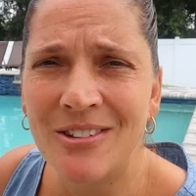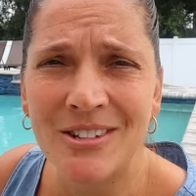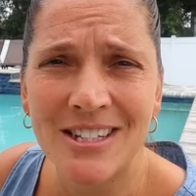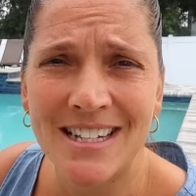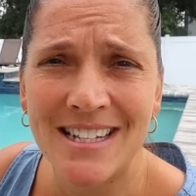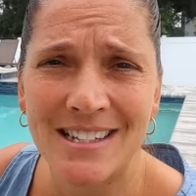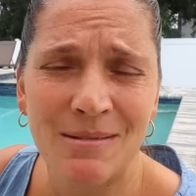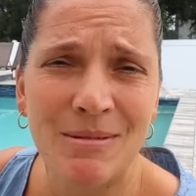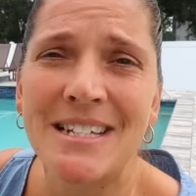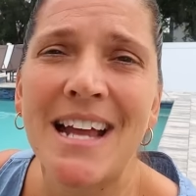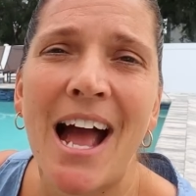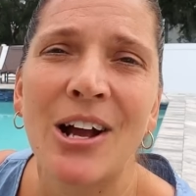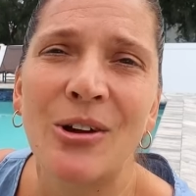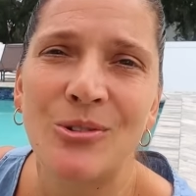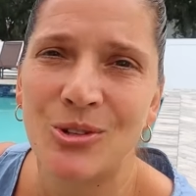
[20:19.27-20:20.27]
Oh, today's going to be
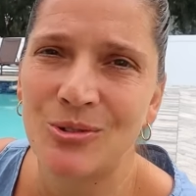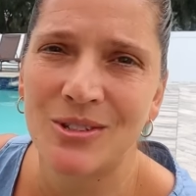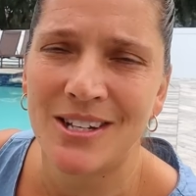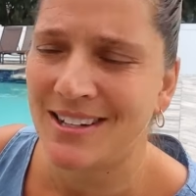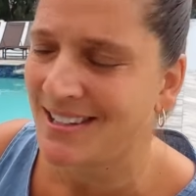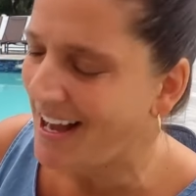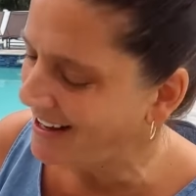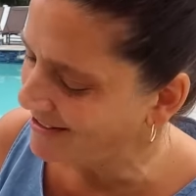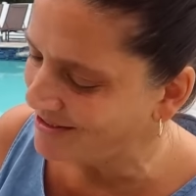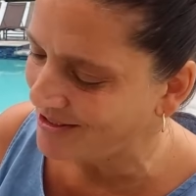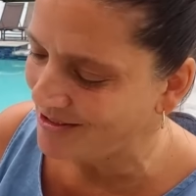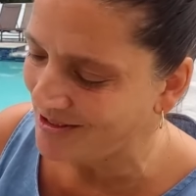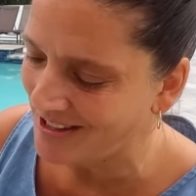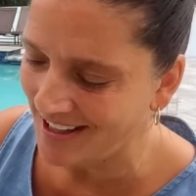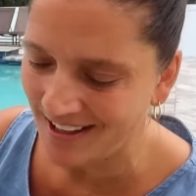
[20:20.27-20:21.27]
Taco Tuesday. Taco
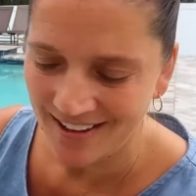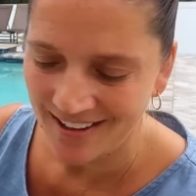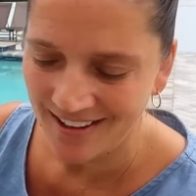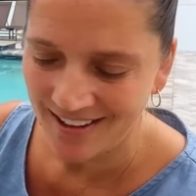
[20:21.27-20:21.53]
Tuesday.